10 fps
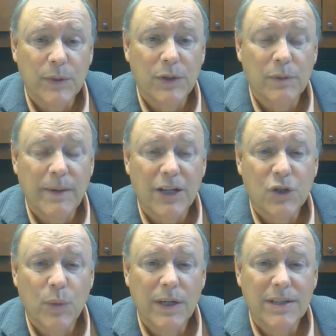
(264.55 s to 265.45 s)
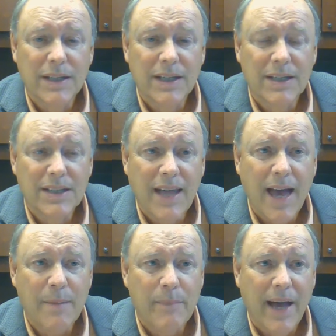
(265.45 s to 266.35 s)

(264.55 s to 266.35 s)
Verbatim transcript: We do about 26 snack